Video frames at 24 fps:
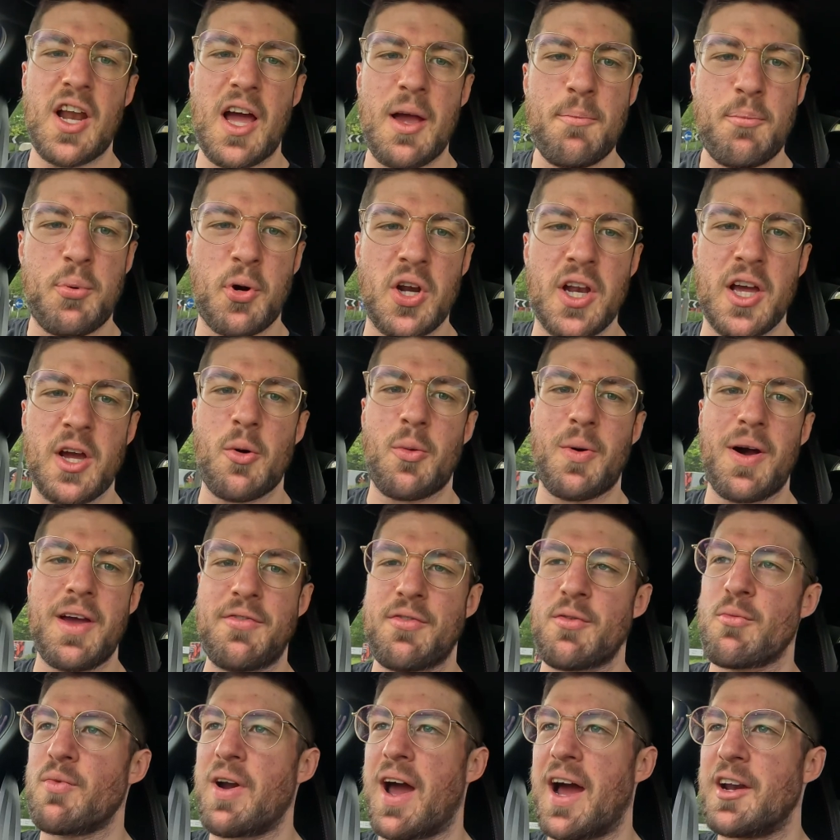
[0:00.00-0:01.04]
like pulling away
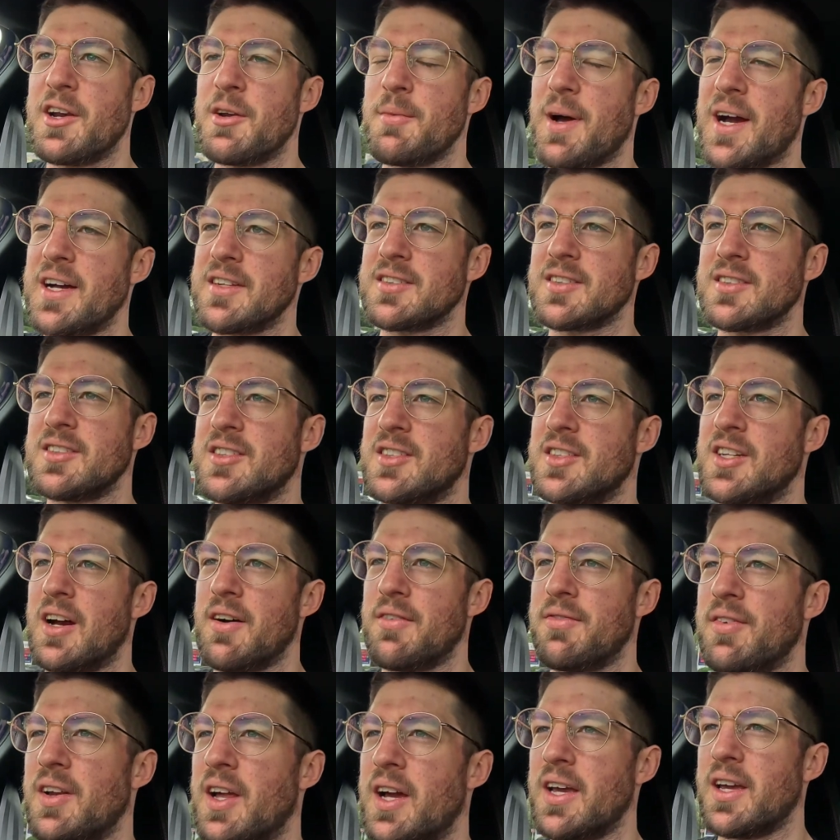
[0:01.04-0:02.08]
from roundabouts and
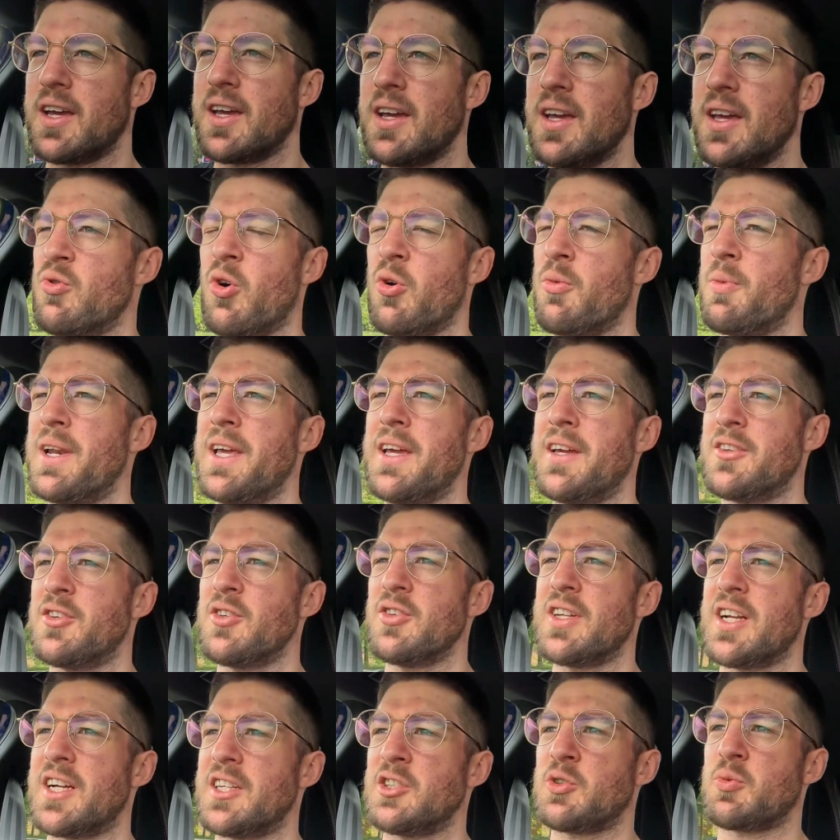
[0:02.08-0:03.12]
stuff, like normally it'd
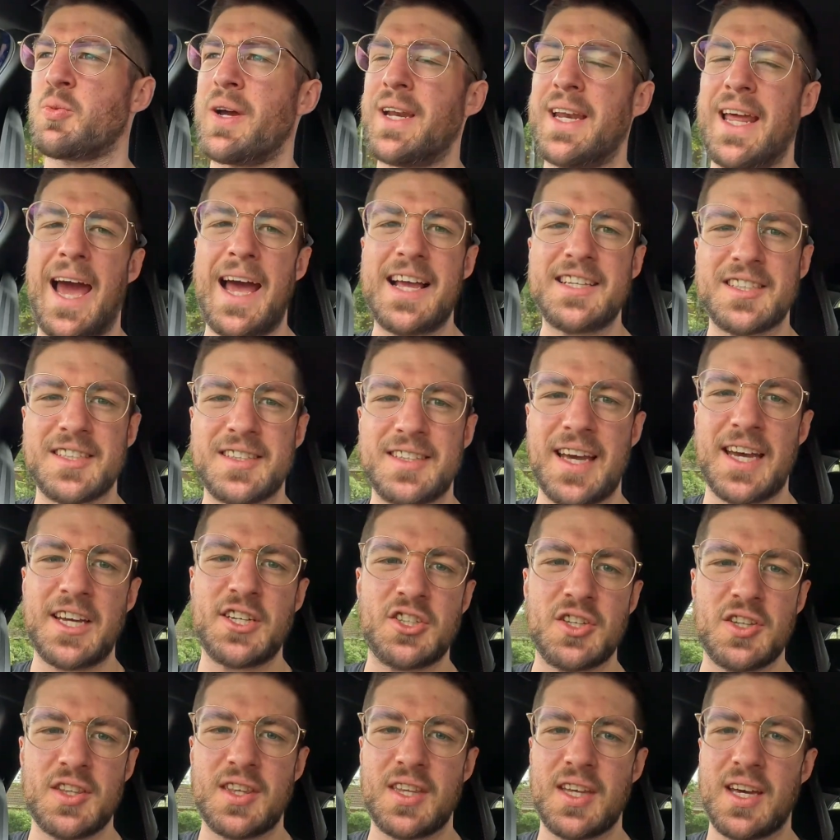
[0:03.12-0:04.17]
do like this weird
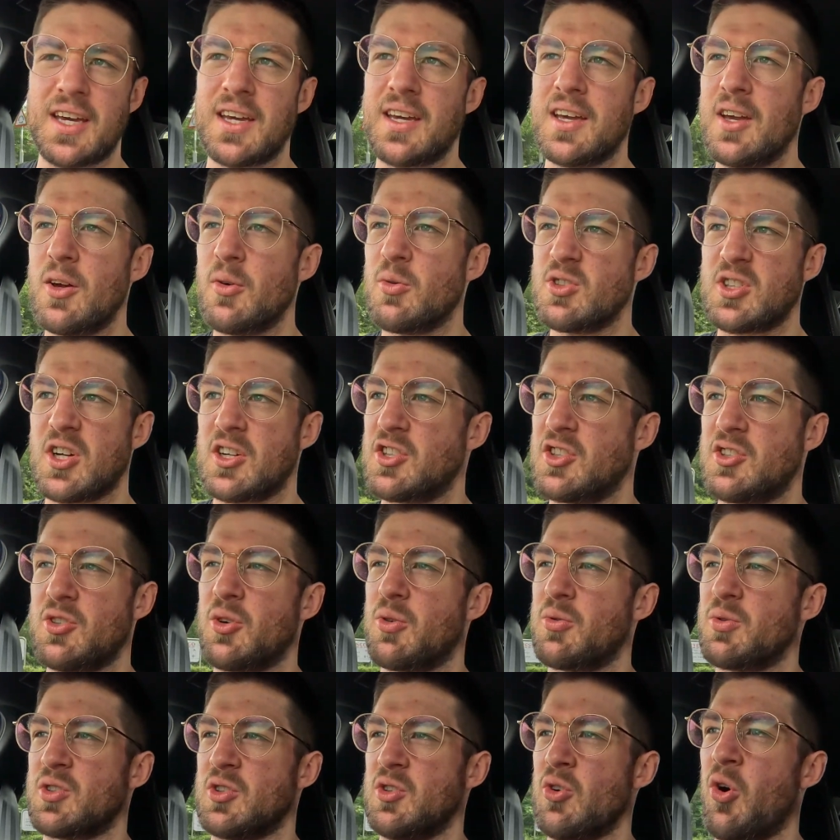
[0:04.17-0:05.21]
hesitation thing, which I just
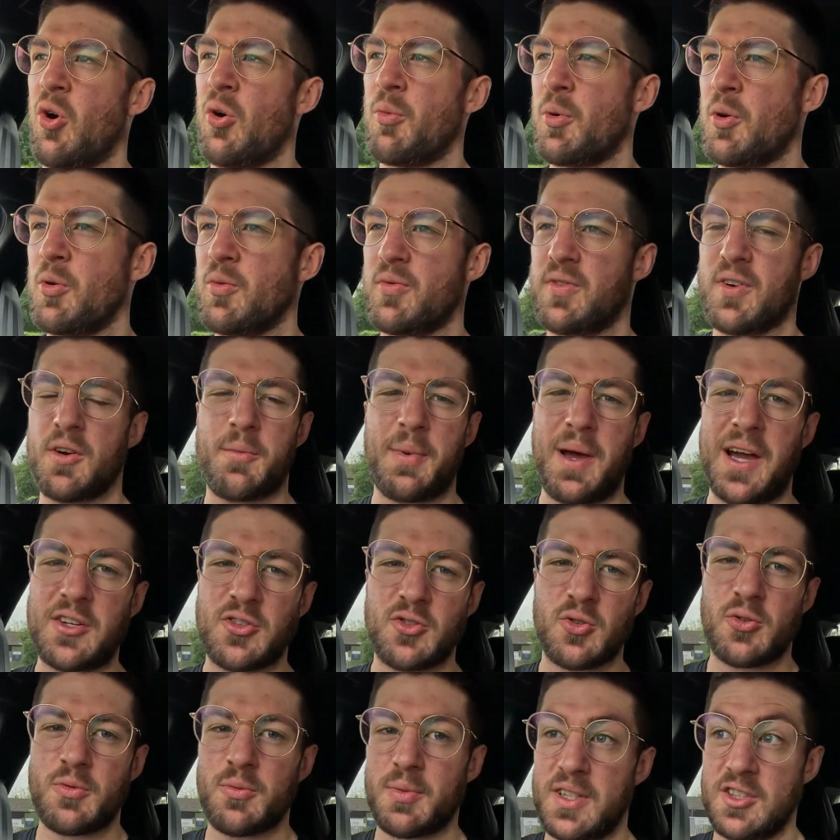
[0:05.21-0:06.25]
thought was normal for a
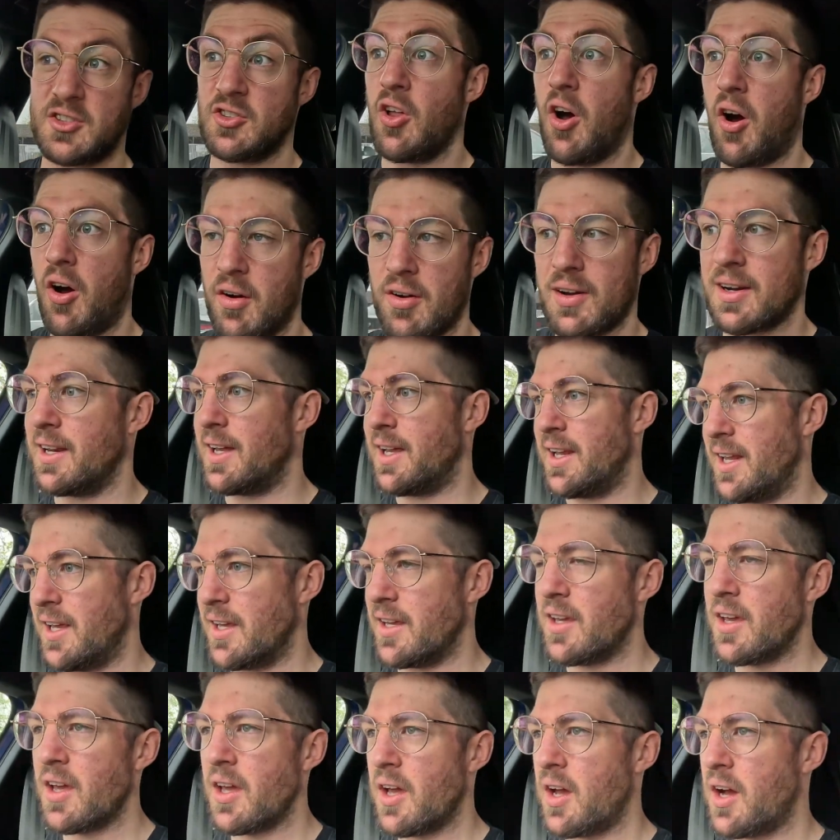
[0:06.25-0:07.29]
petrol, but it's not,
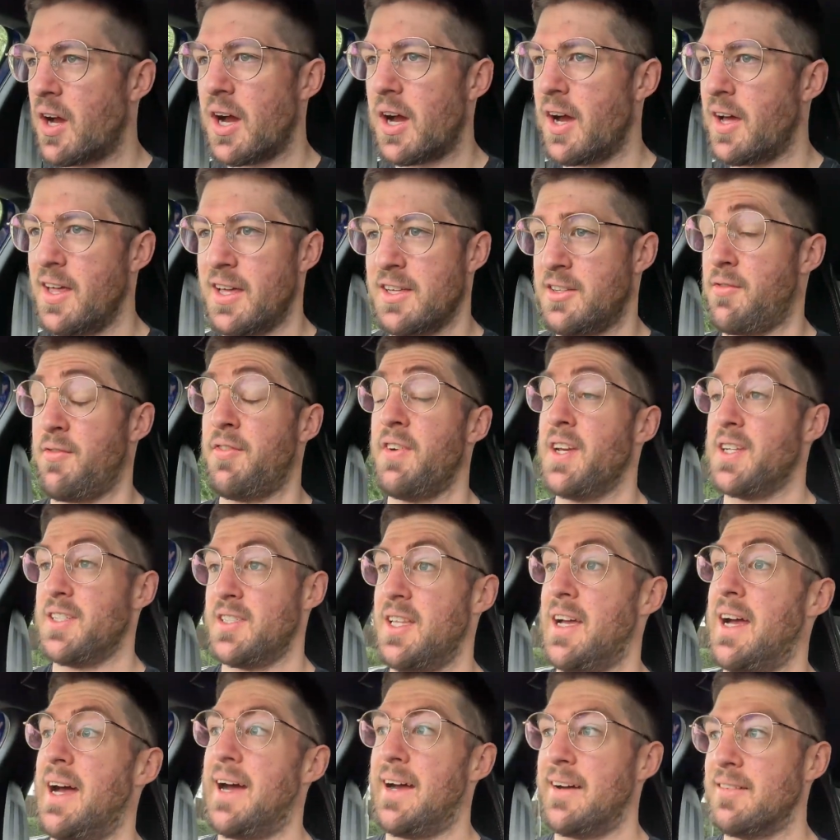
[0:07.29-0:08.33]
clearly. It's fixed
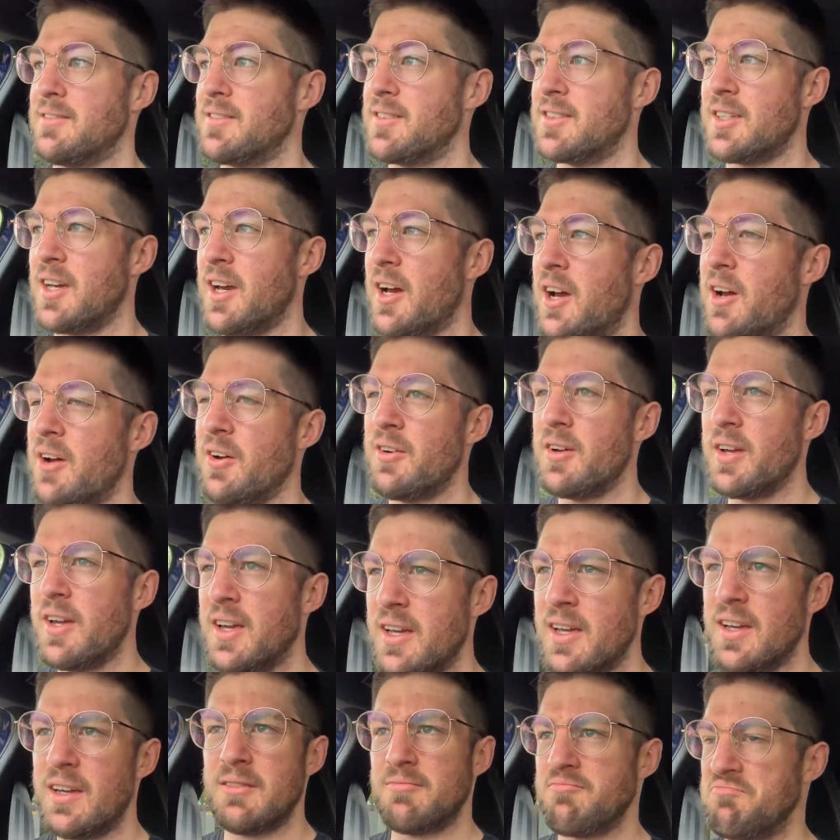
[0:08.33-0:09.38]
that, so.
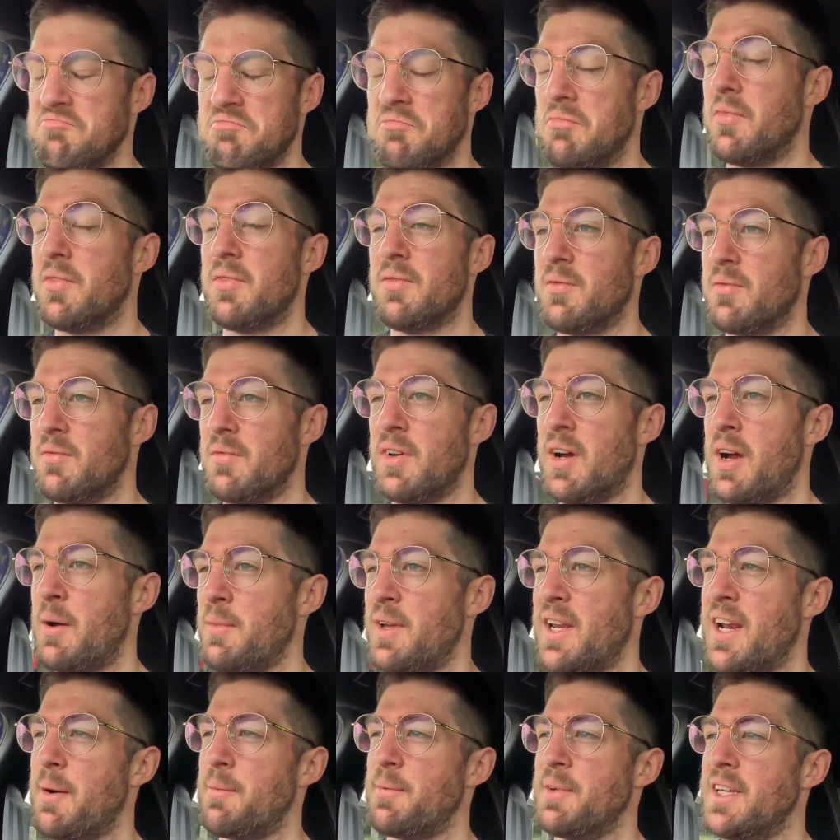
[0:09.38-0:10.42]
I
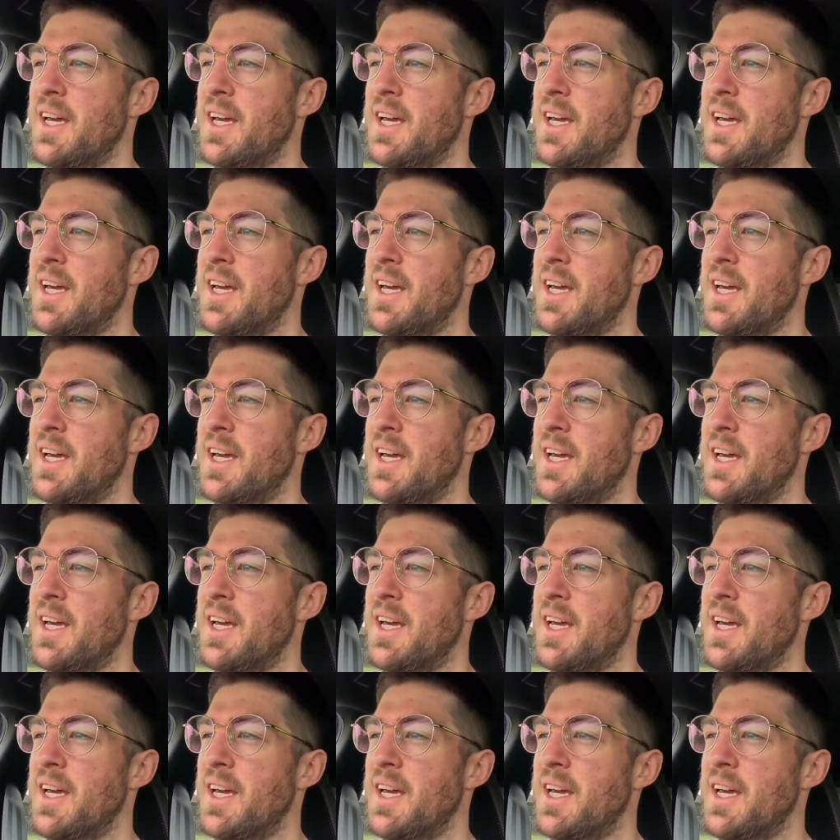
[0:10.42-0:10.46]
mean, happy